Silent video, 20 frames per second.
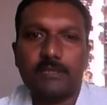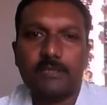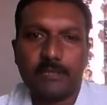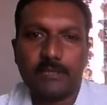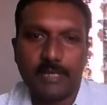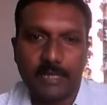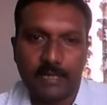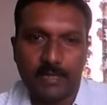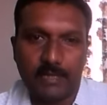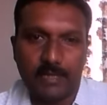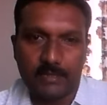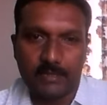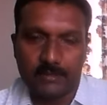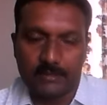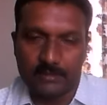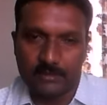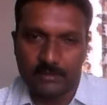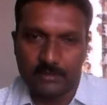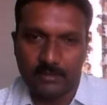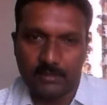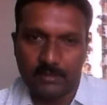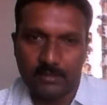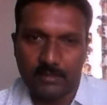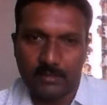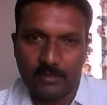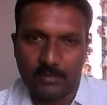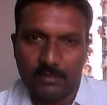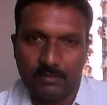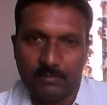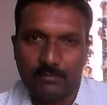techniques
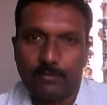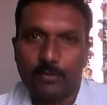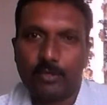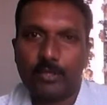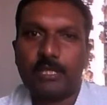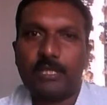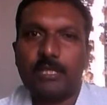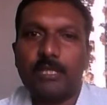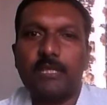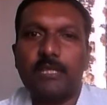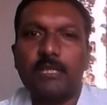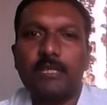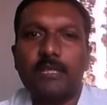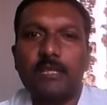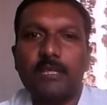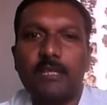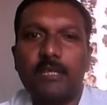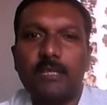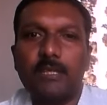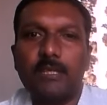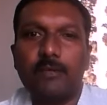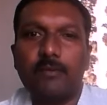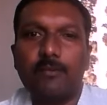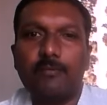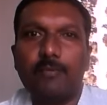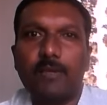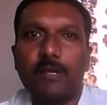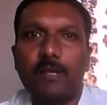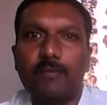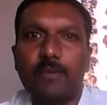for the
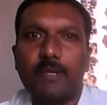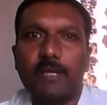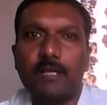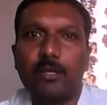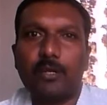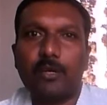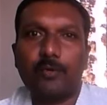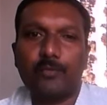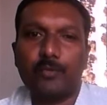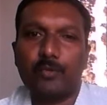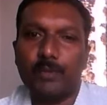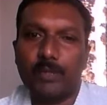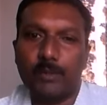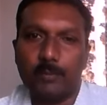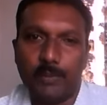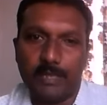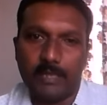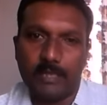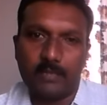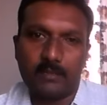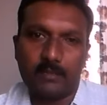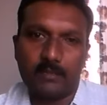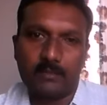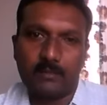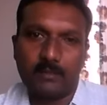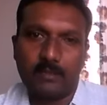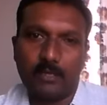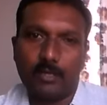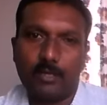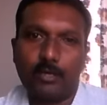welfare of human being
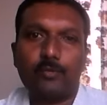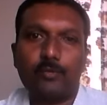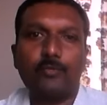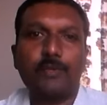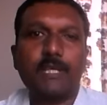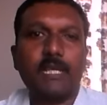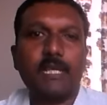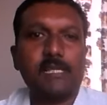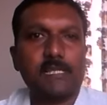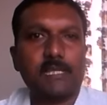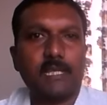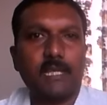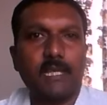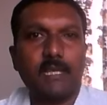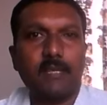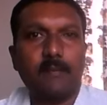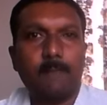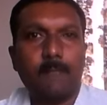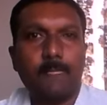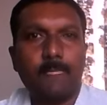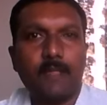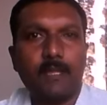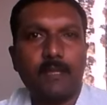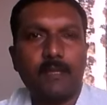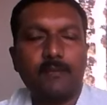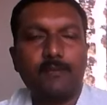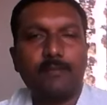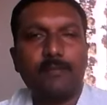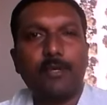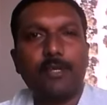or we can say
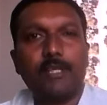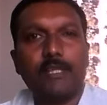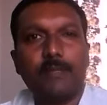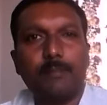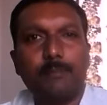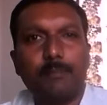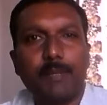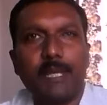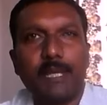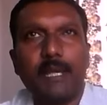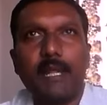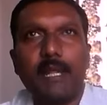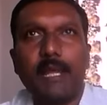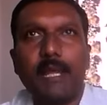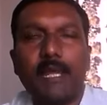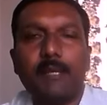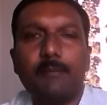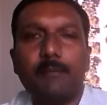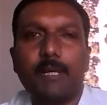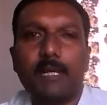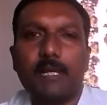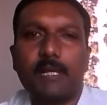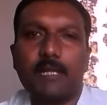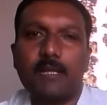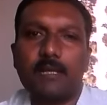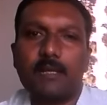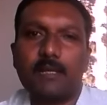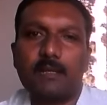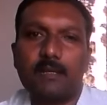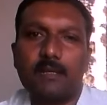for the bread and
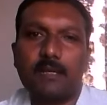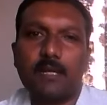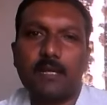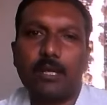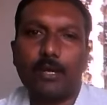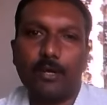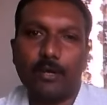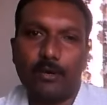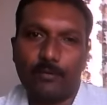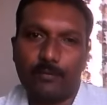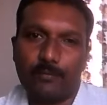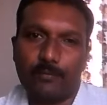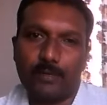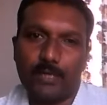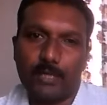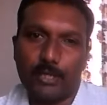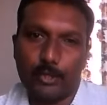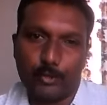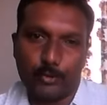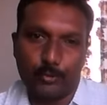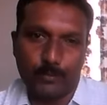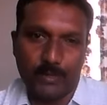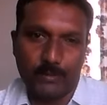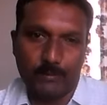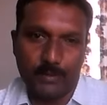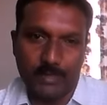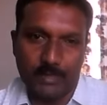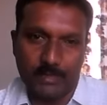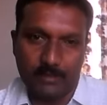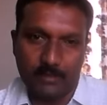butter of human
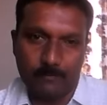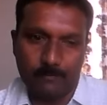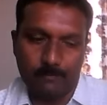being